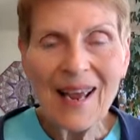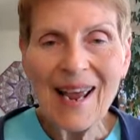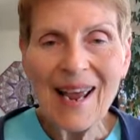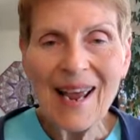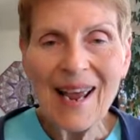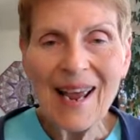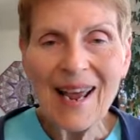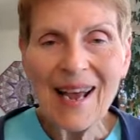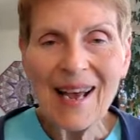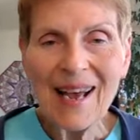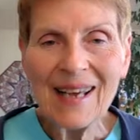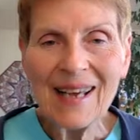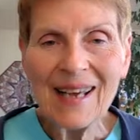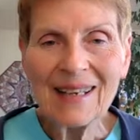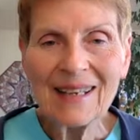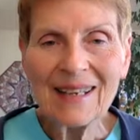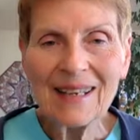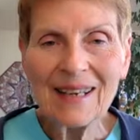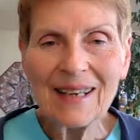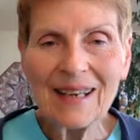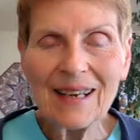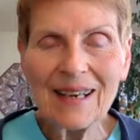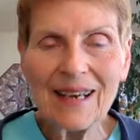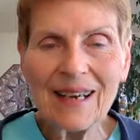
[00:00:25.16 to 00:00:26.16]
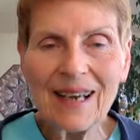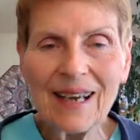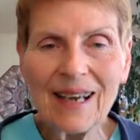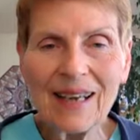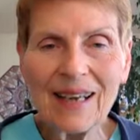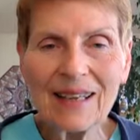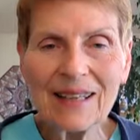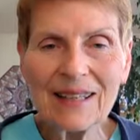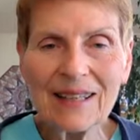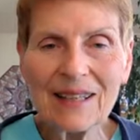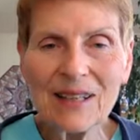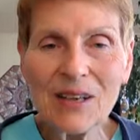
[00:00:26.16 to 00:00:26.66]
And
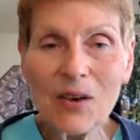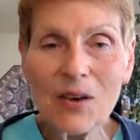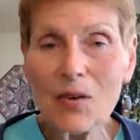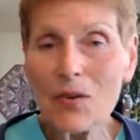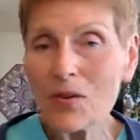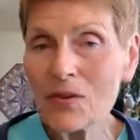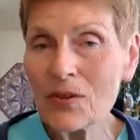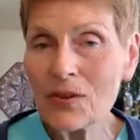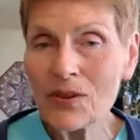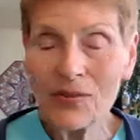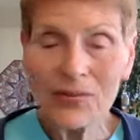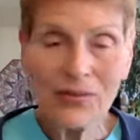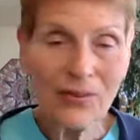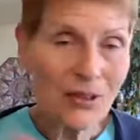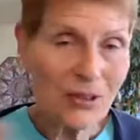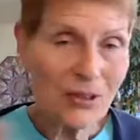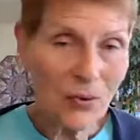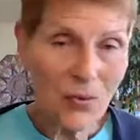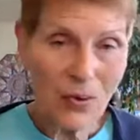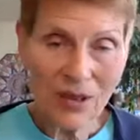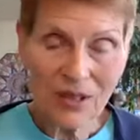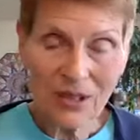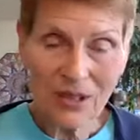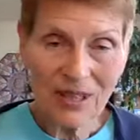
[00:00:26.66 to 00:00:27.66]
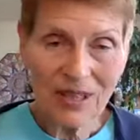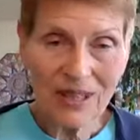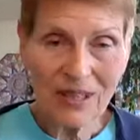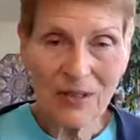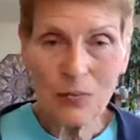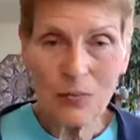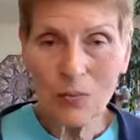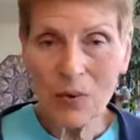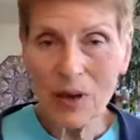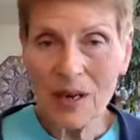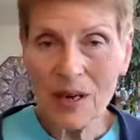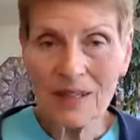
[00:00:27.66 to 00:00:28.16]
so the first question is,
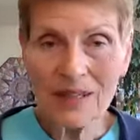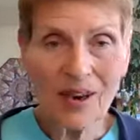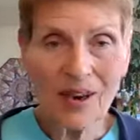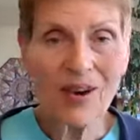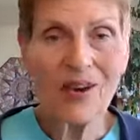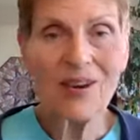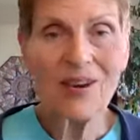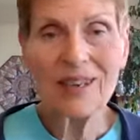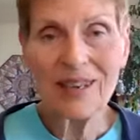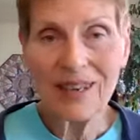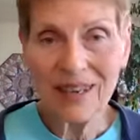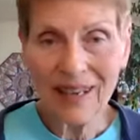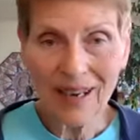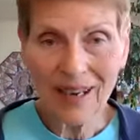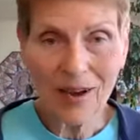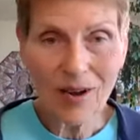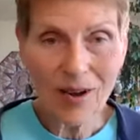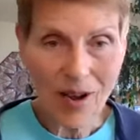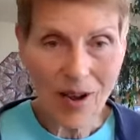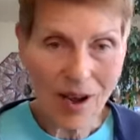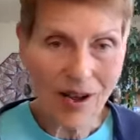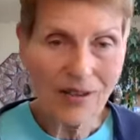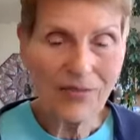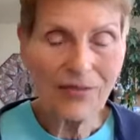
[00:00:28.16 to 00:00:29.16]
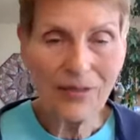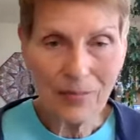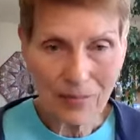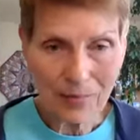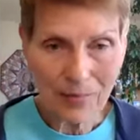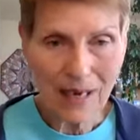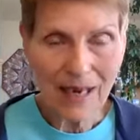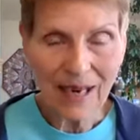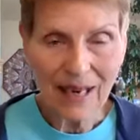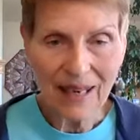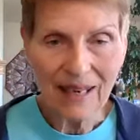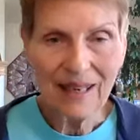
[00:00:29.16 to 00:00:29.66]
what does hardening off
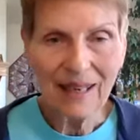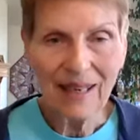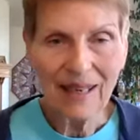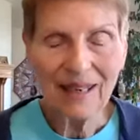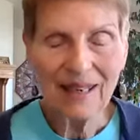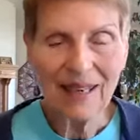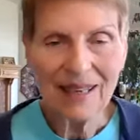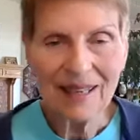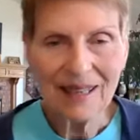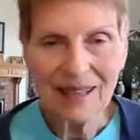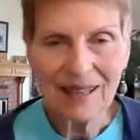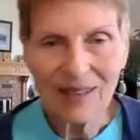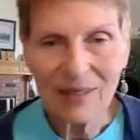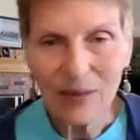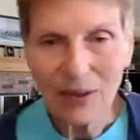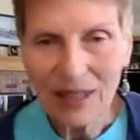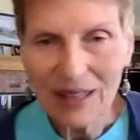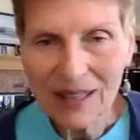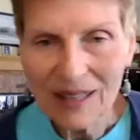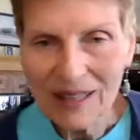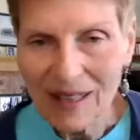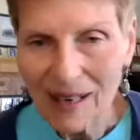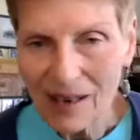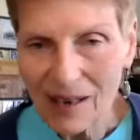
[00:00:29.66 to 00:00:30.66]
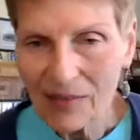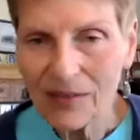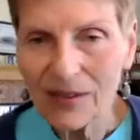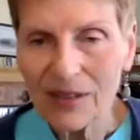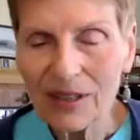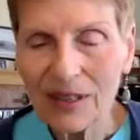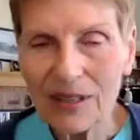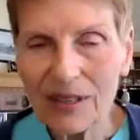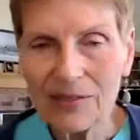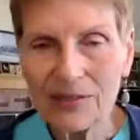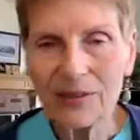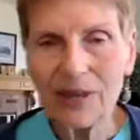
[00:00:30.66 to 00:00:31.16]
mean? It doesn't really sound
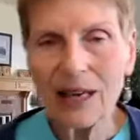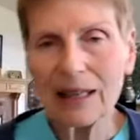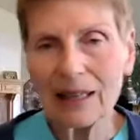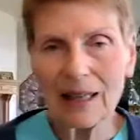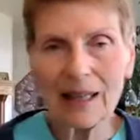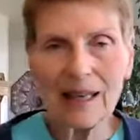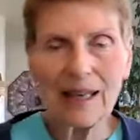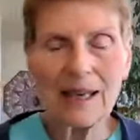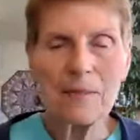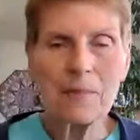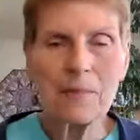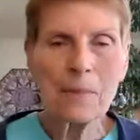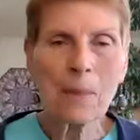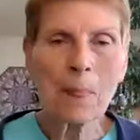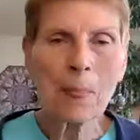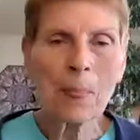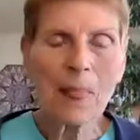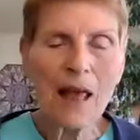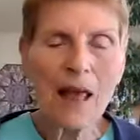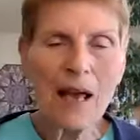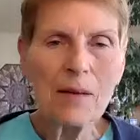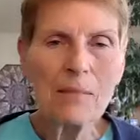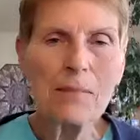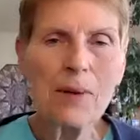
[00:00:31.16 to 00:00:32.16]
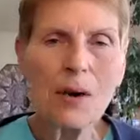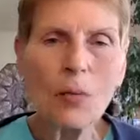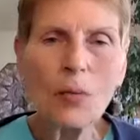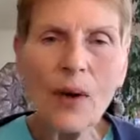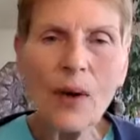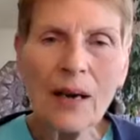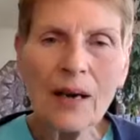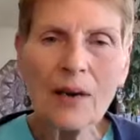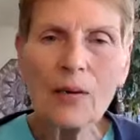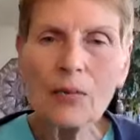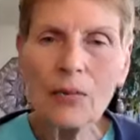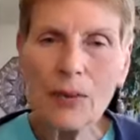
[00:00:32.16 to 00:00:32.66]
very friendly, but
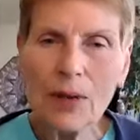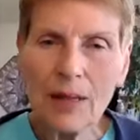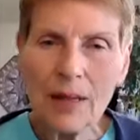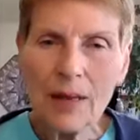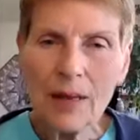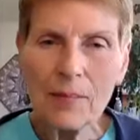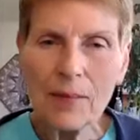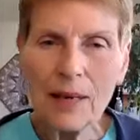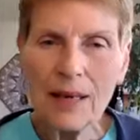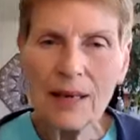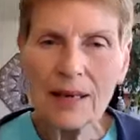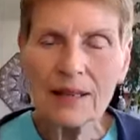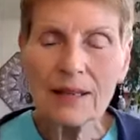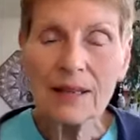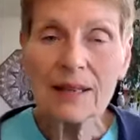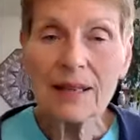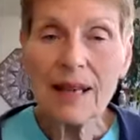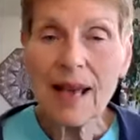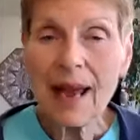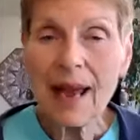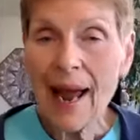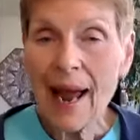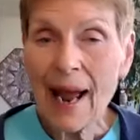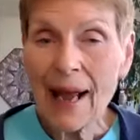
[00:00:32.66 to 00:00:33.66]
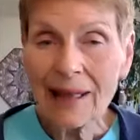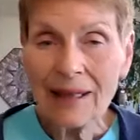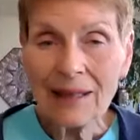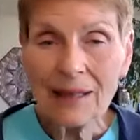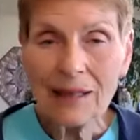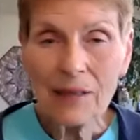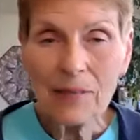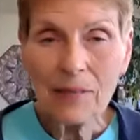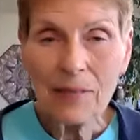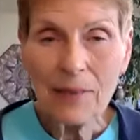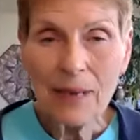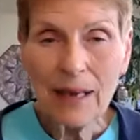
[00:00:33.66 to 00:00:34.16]
what it really means is
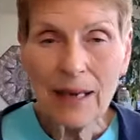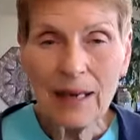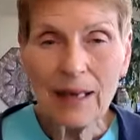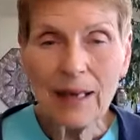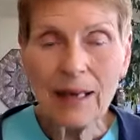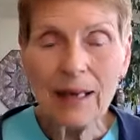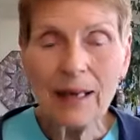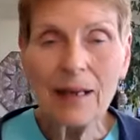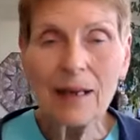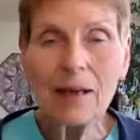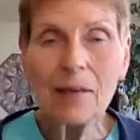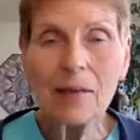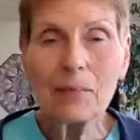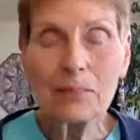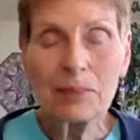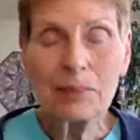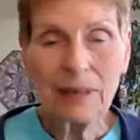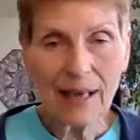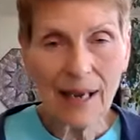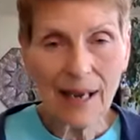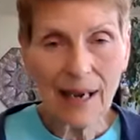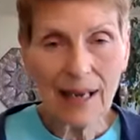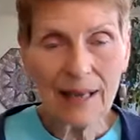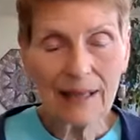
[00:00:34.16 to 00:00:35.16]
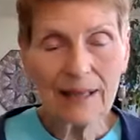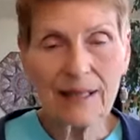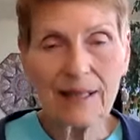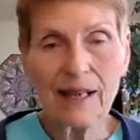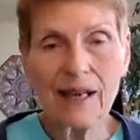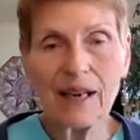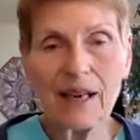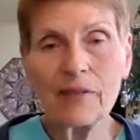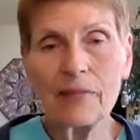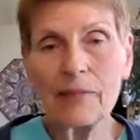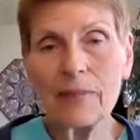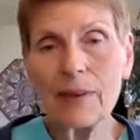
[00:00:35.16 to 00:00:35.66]
acclimating plants
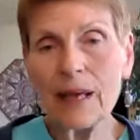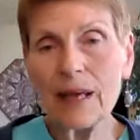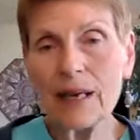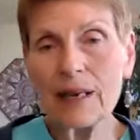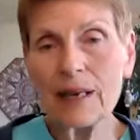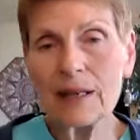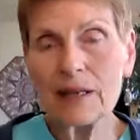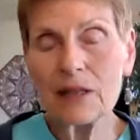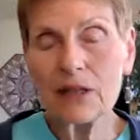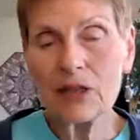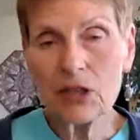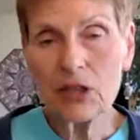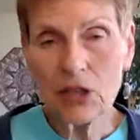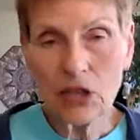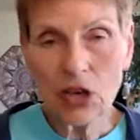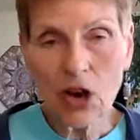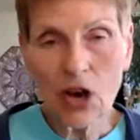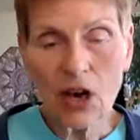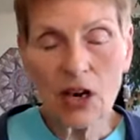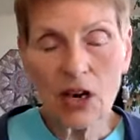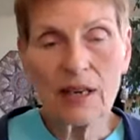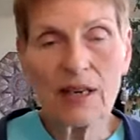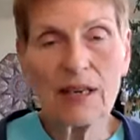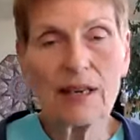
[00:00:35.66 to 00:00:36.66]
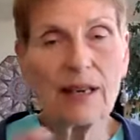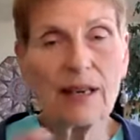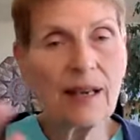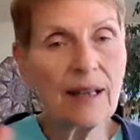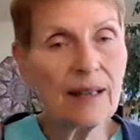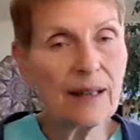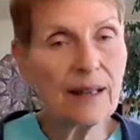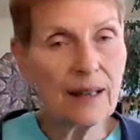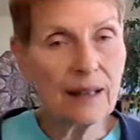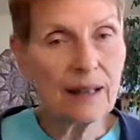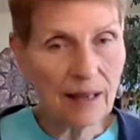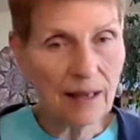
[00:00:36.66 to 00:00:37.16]
that have been started
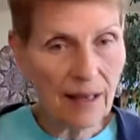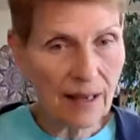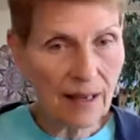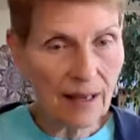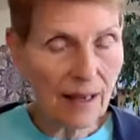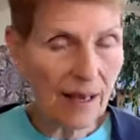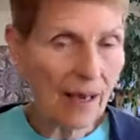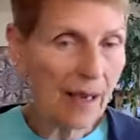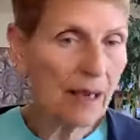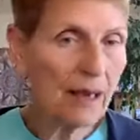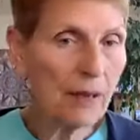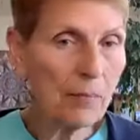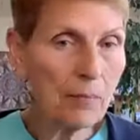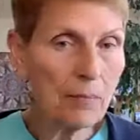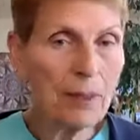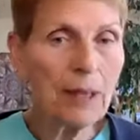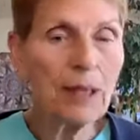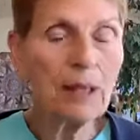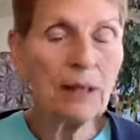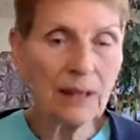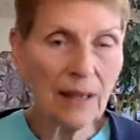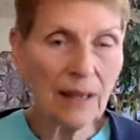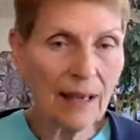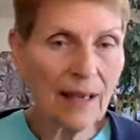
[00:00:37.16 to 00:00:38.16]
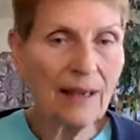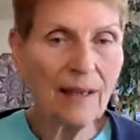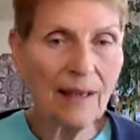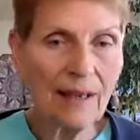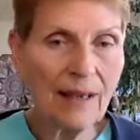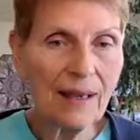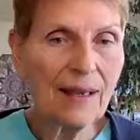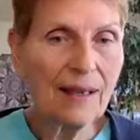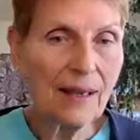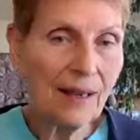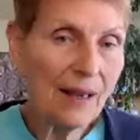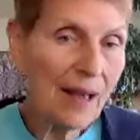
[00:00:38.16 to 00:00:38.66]
in a building,
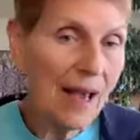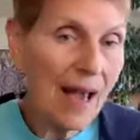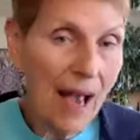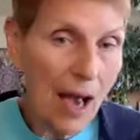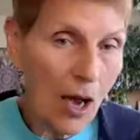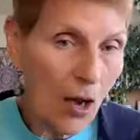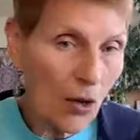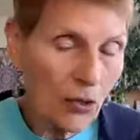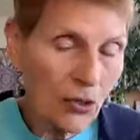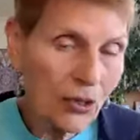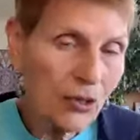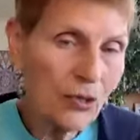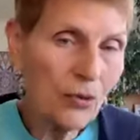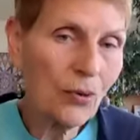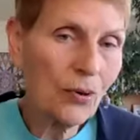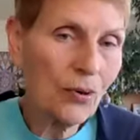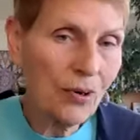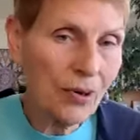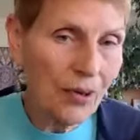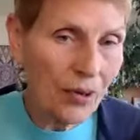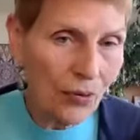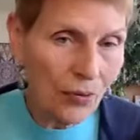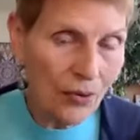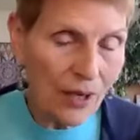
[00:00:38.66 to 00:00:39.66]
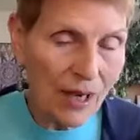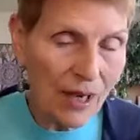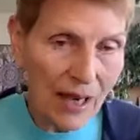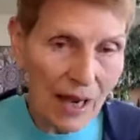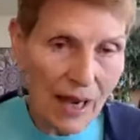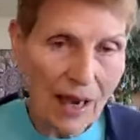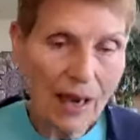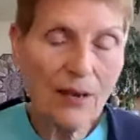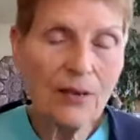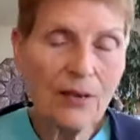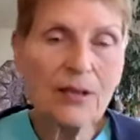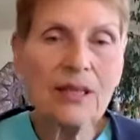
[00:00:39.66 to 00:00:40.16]
in the house or a
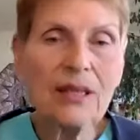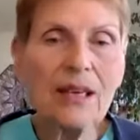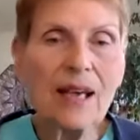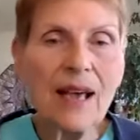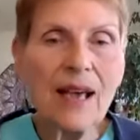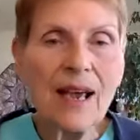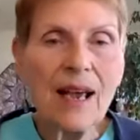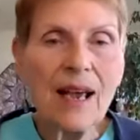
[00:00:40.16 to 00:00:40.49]
greenhouse,